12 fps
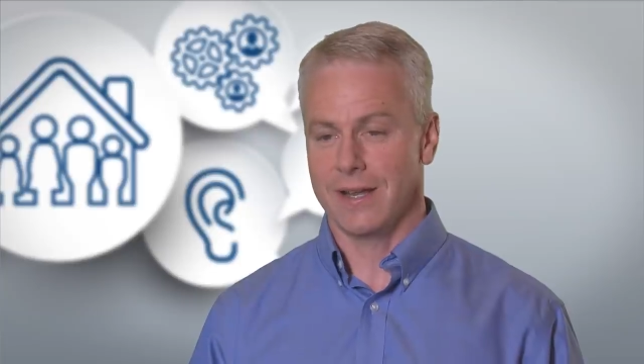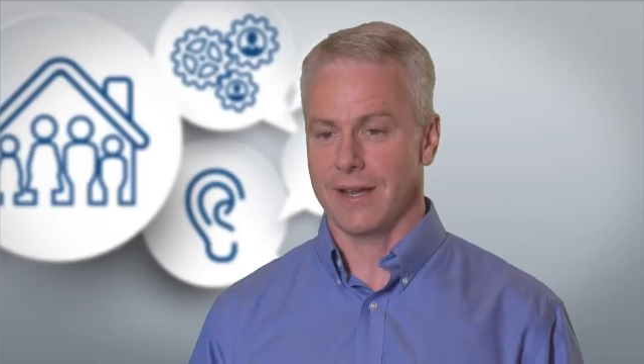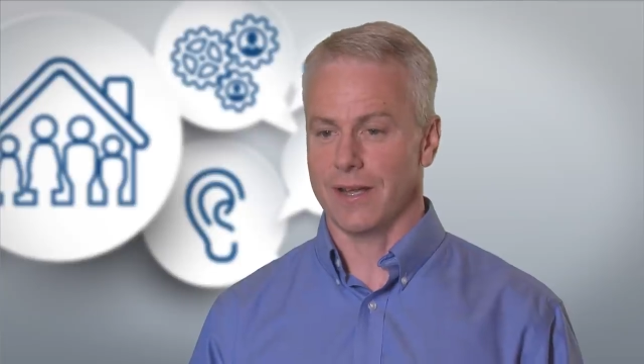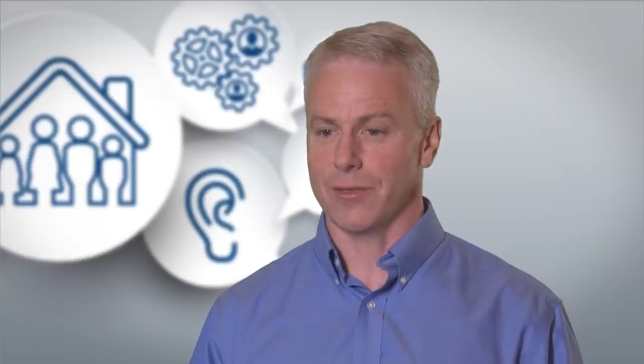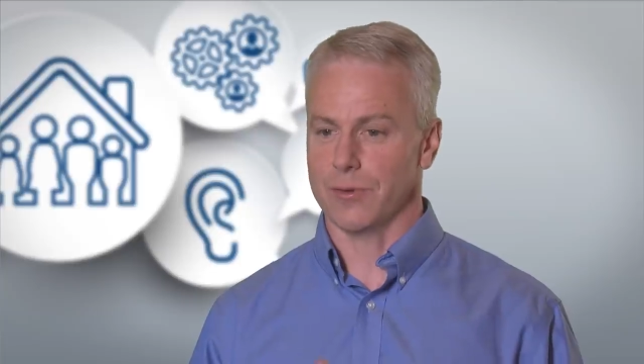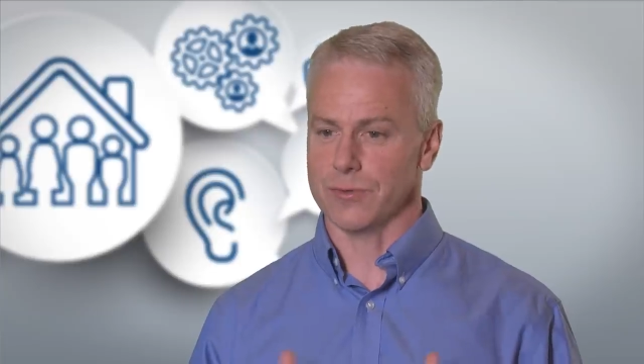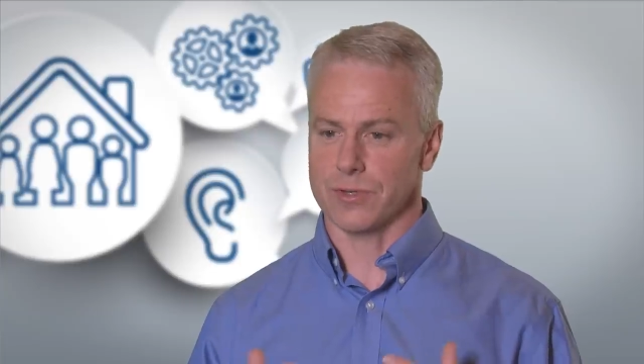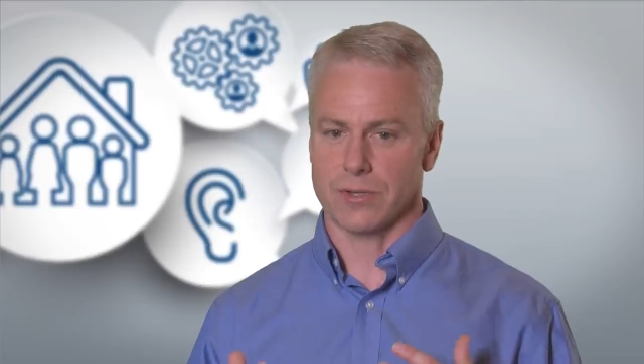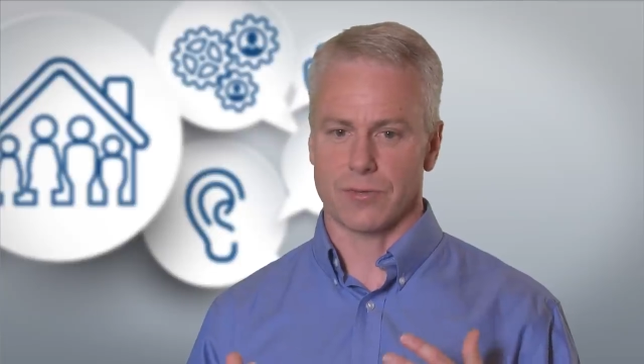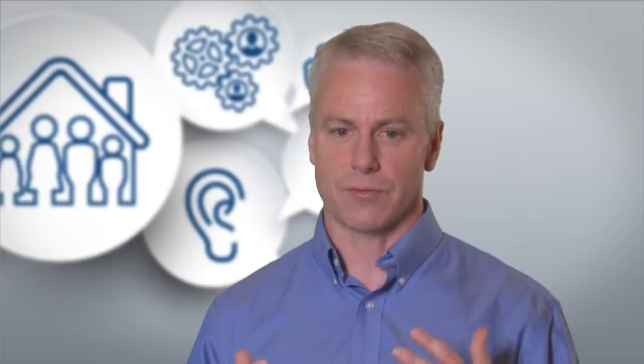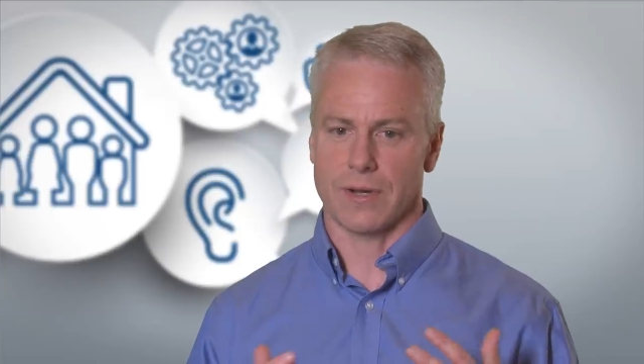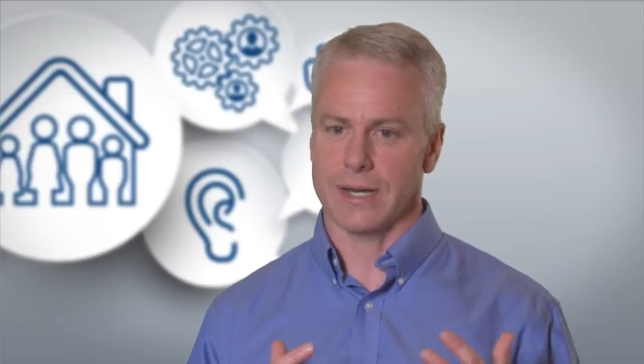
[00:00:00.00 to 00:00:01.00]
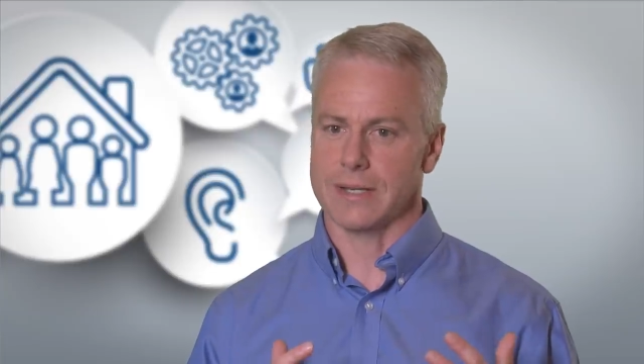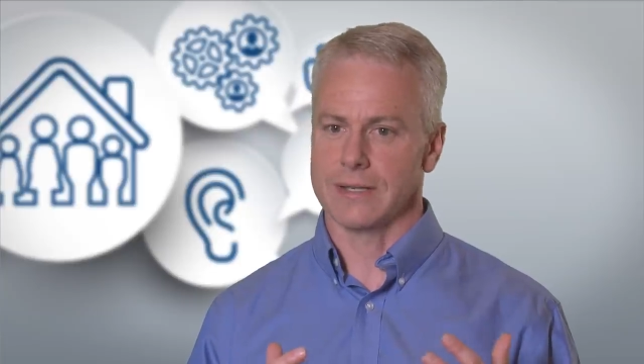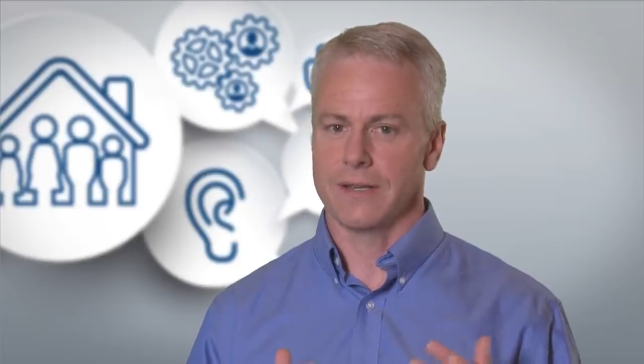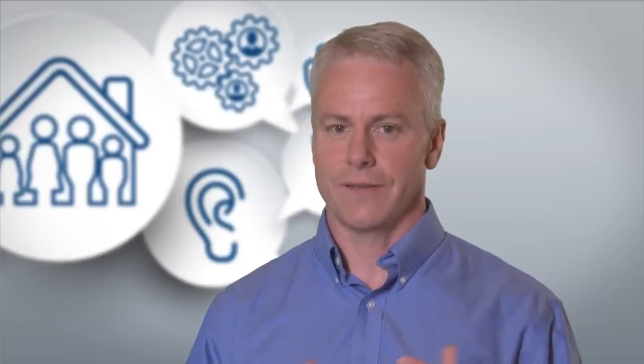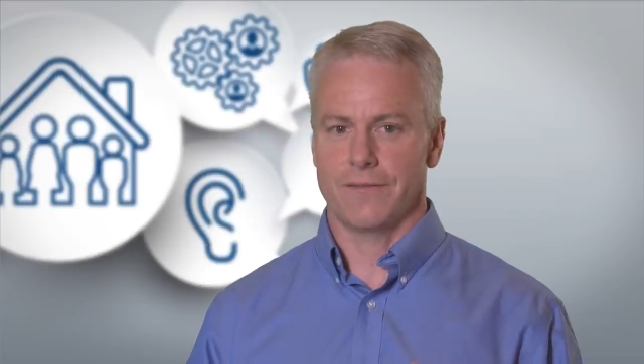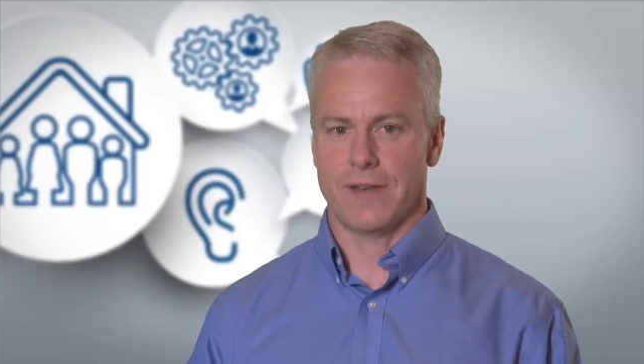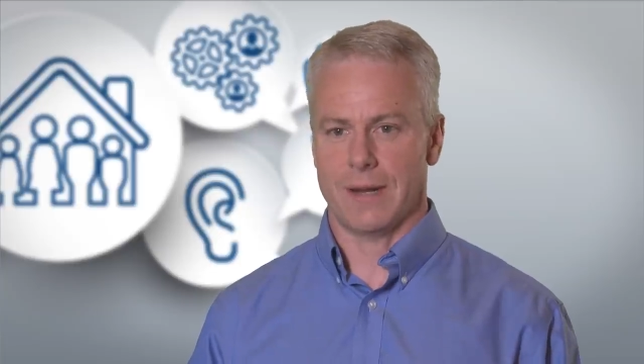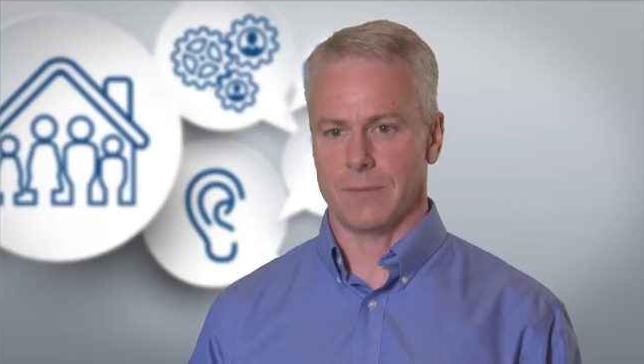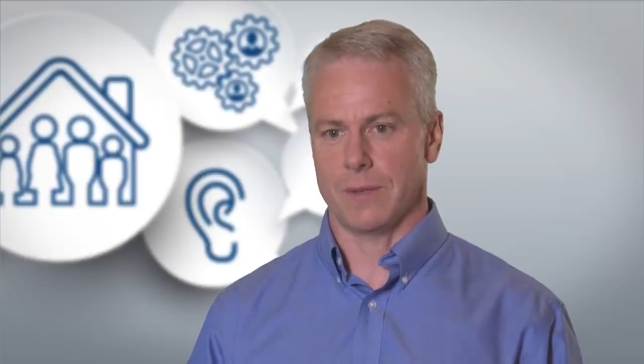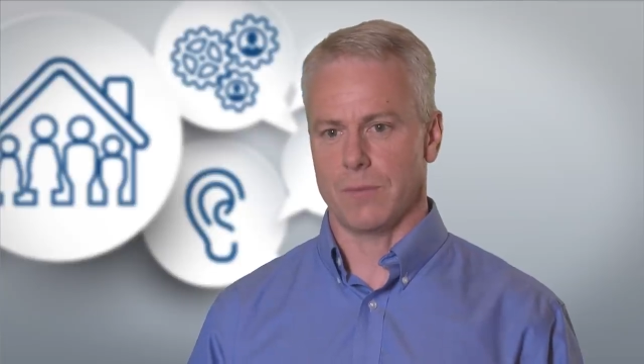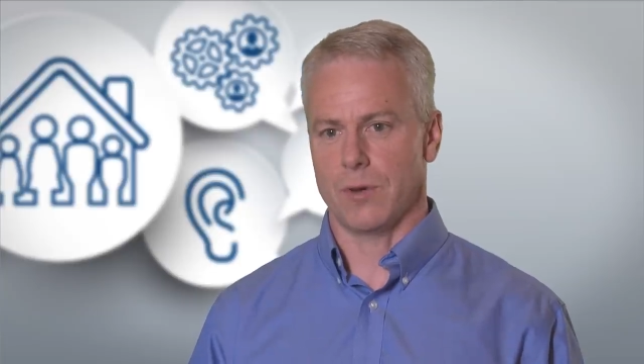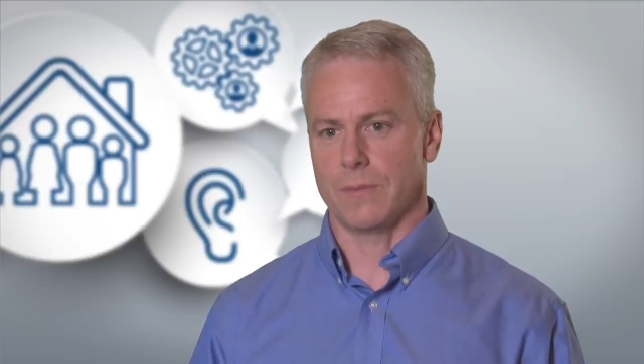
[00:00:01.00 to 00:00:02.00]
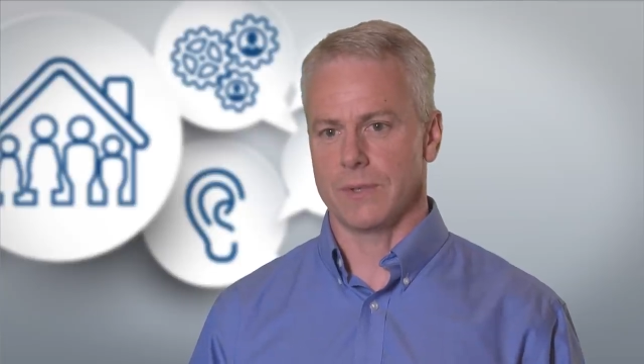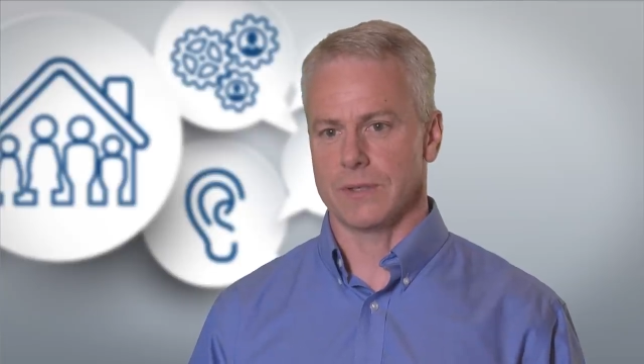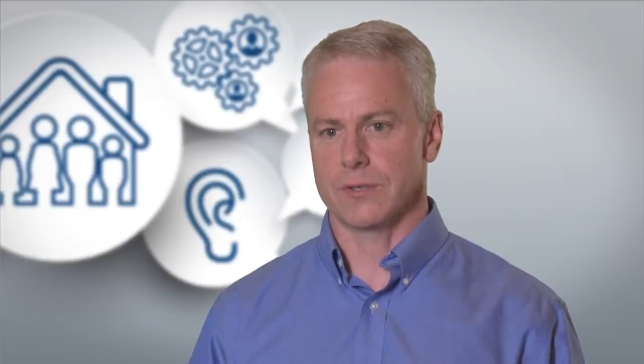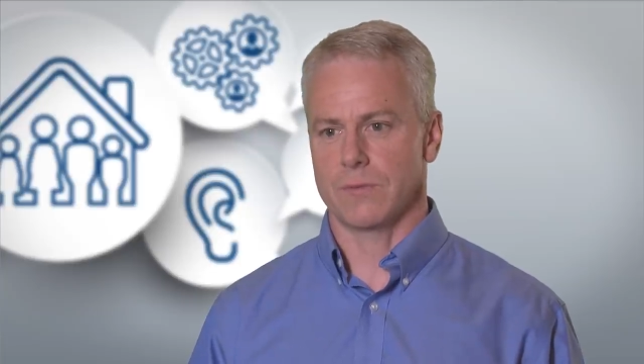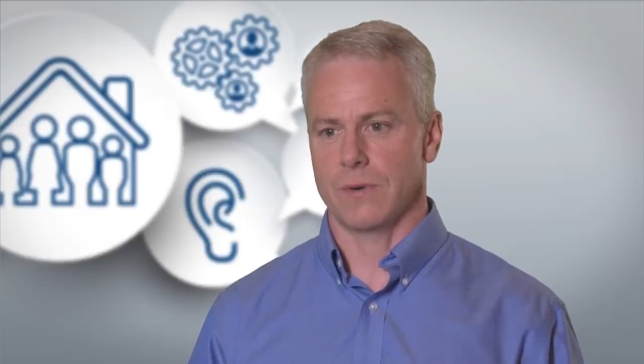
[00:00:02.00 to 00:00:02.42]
Those are great family moments